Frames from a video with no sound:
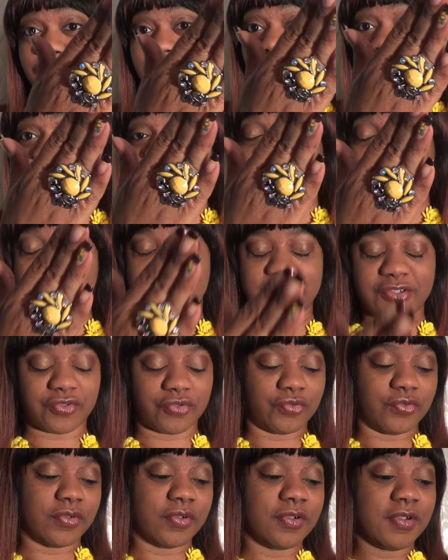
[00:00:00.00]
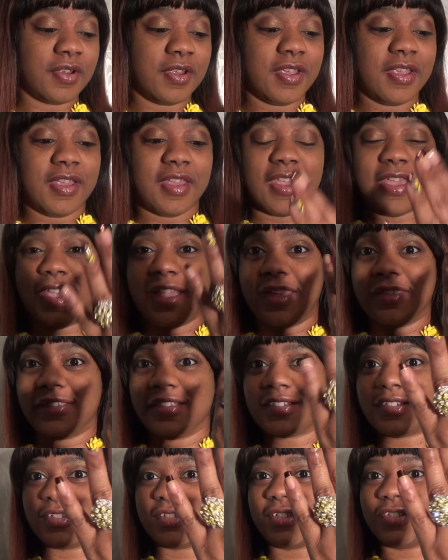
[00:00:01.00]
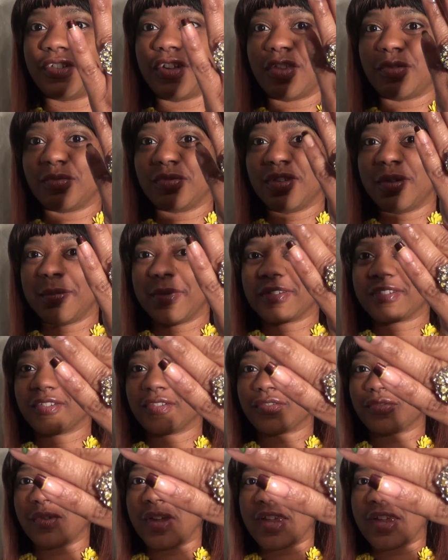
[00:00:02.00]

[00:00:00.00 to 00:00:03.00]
beauty supply store. And this is another one that my sister